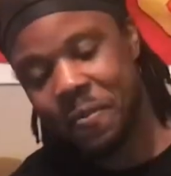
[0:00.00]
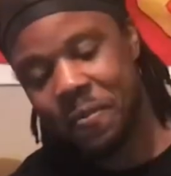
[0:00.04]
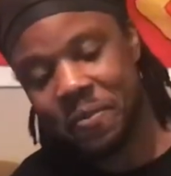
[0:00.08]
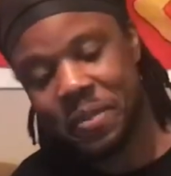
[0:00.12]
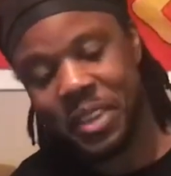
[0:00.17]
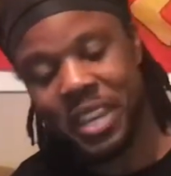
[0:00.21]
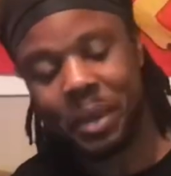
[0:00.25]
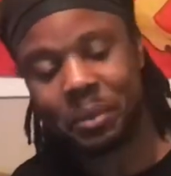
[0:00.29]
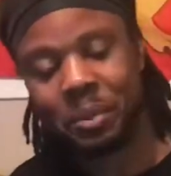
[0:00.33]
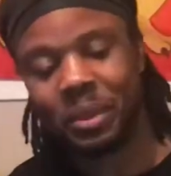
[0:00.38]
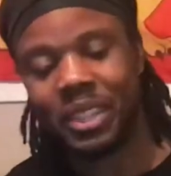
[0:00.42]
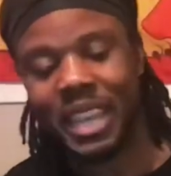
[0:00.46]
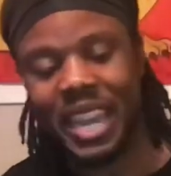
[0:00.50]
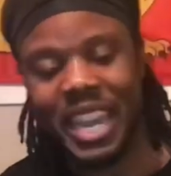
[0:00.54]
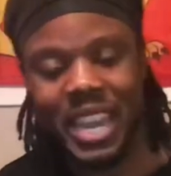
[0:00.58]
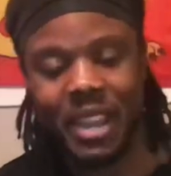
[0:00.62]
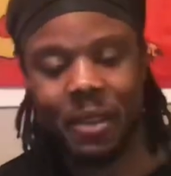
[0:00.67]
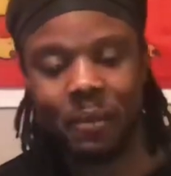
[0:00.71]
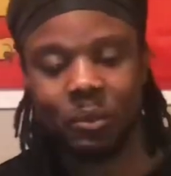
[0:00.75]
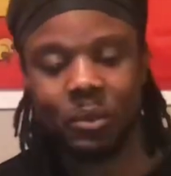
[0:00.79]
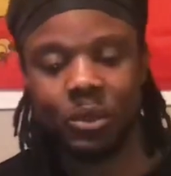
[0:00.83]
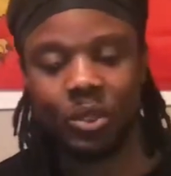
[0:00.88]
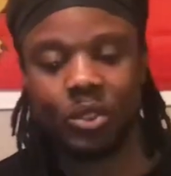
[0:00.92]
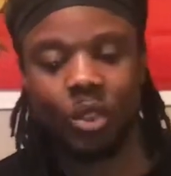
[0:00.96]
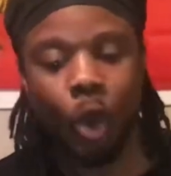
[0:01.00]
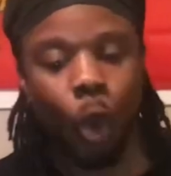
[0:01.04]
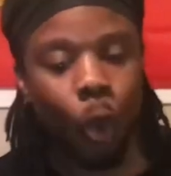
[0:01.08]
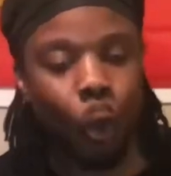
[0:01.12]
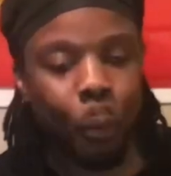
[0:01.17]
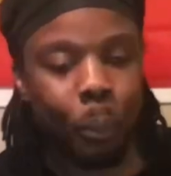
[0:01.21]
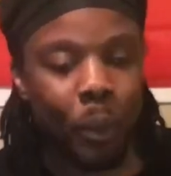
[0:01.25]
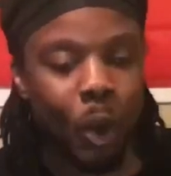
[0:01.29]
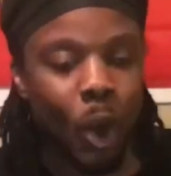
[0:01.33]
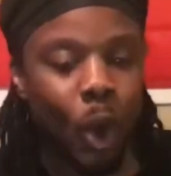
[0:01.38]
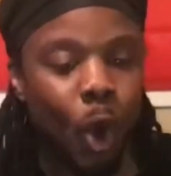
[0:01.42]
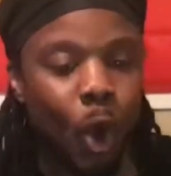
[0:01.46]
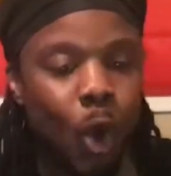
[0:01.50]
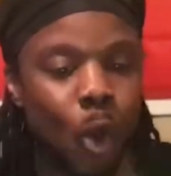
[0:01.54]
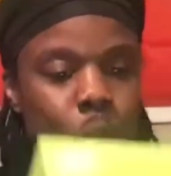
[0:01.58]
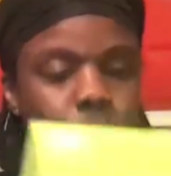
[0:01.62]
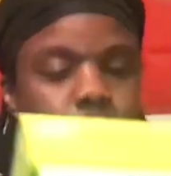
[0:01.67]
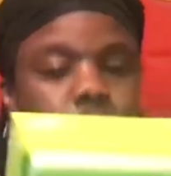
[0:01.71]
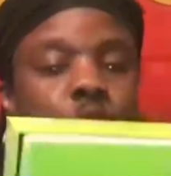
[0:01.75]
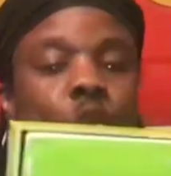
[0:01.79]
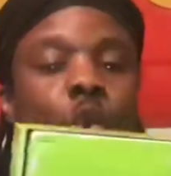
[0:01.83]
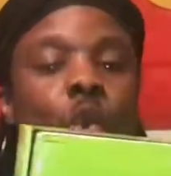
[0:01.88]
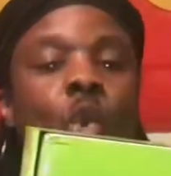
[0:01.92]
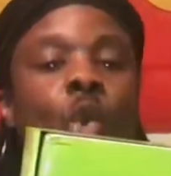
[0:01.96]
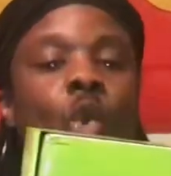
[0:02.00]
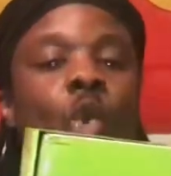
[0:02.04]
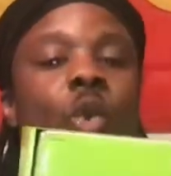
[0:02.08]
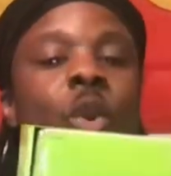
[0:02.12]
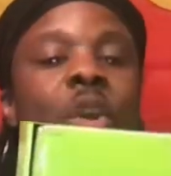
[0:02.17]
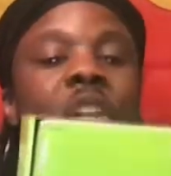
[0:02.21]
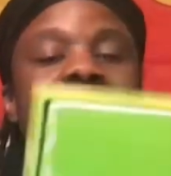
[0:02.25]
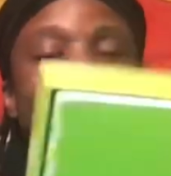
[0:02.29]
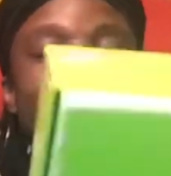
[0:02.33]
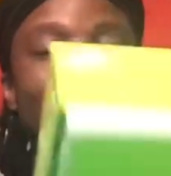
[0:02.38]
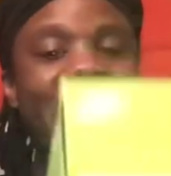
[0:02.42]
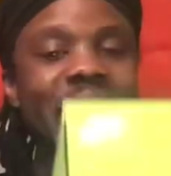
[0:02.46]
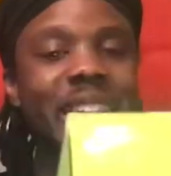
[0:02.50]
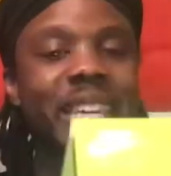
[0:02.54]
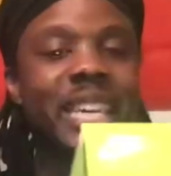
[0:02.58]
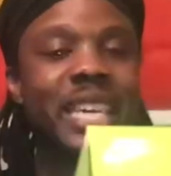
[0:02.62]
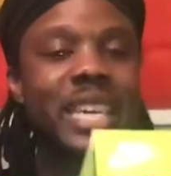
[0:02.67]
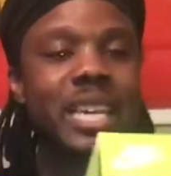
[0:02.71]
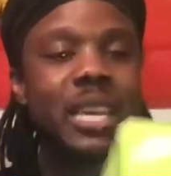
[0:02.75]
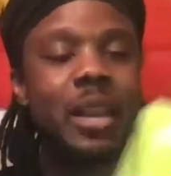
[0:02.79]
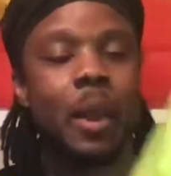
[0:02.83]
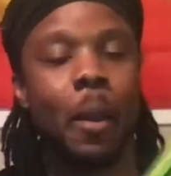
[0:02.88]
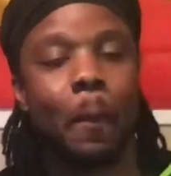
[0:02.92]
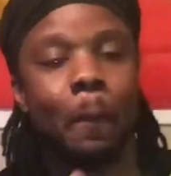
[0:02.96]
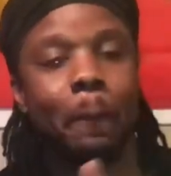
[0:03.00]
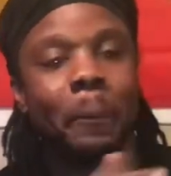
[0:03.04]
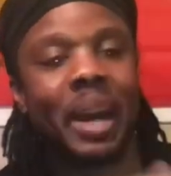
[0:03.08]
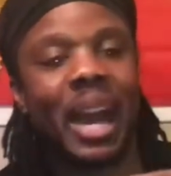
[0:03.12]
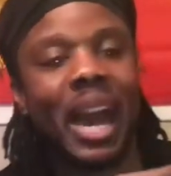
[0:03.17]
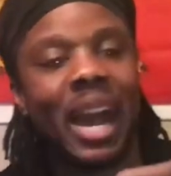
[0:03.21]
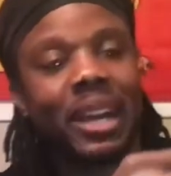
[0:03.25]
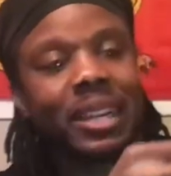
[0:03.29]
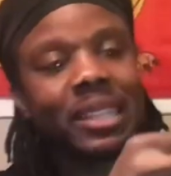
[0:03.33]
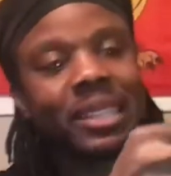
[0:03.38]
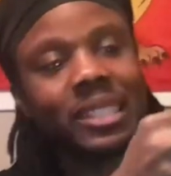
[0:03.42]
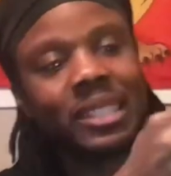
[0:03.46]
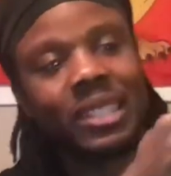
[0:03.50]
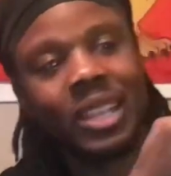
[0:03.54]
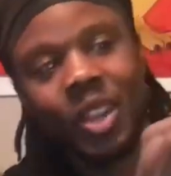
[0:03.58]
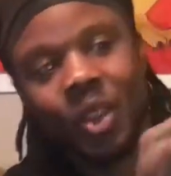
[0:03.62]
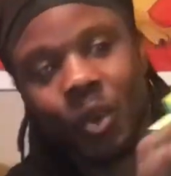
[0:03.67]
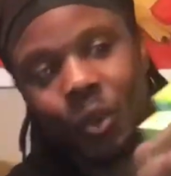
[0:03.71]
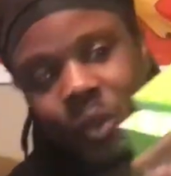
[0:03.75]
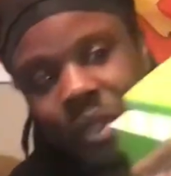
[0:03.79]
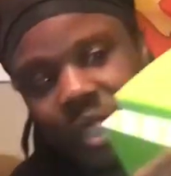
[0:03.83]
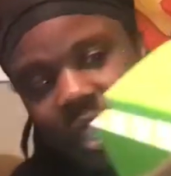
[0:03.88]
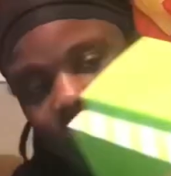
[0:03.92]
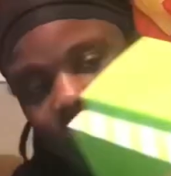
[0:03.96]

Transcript: You know what I'm saying? Dope, old school, Nike box. With the